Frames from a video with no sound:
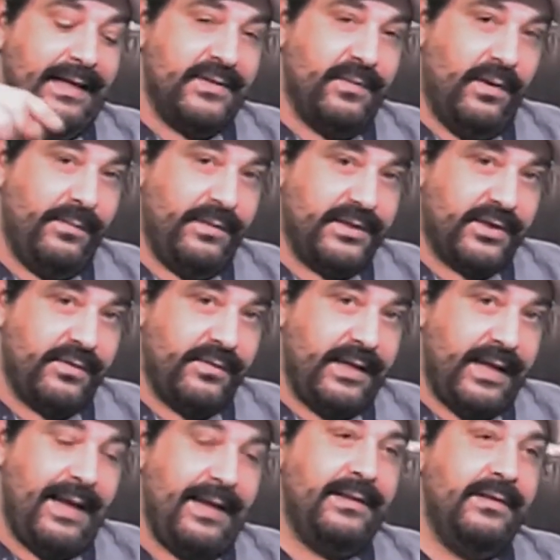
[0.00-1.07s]
It is what was
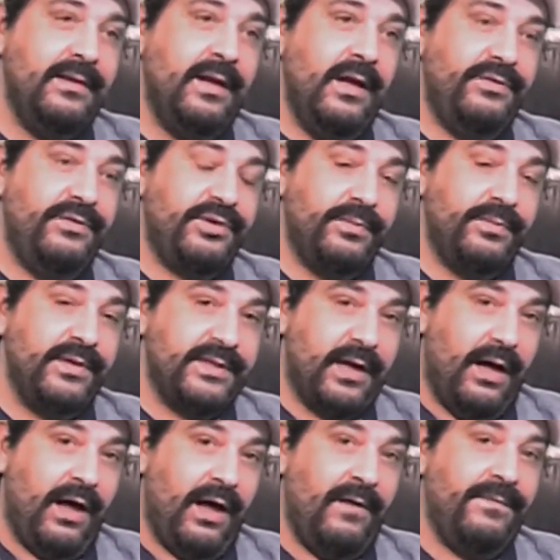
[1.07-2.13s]
created to
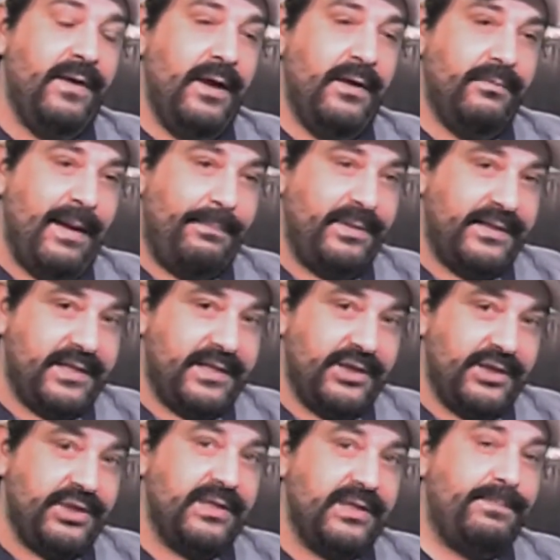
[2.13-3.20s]
resolve
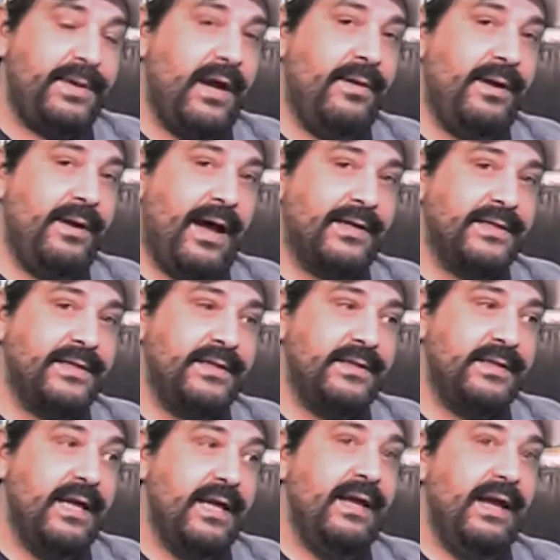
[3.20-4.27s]
repetitious
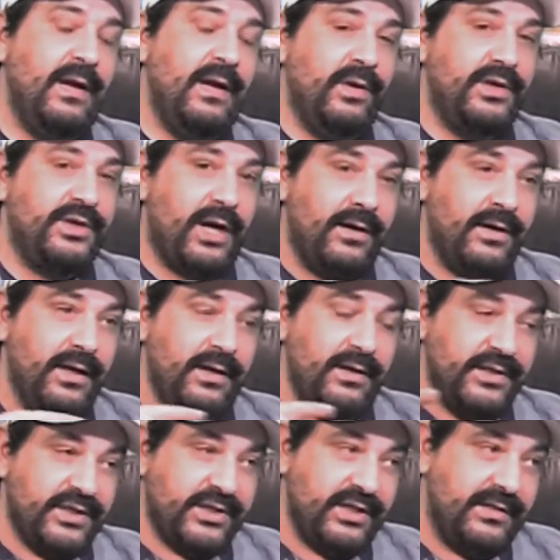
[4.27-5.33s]
paradoxes in which our
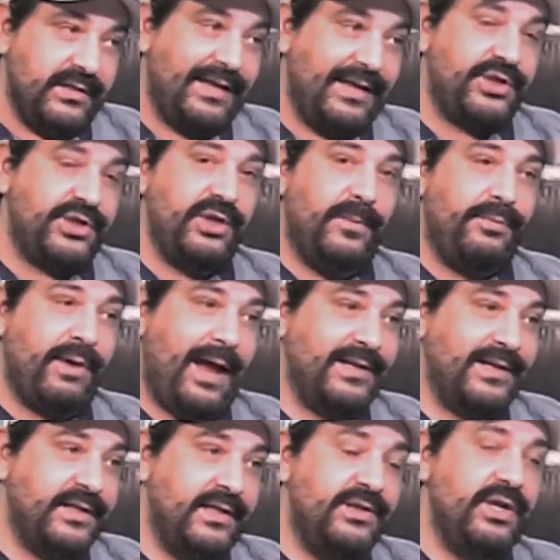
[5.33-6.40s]
celestial
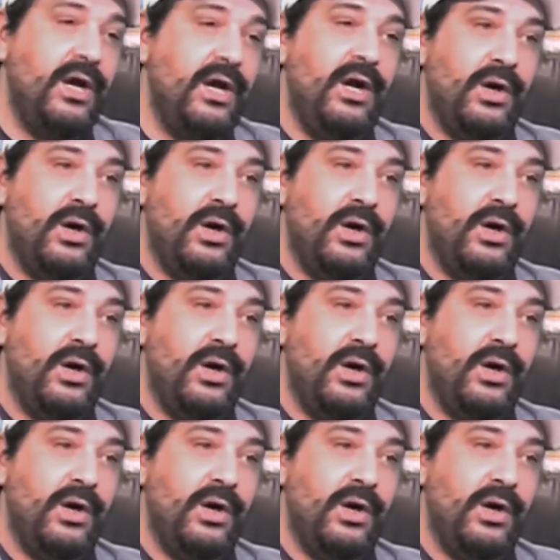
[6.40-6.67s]
process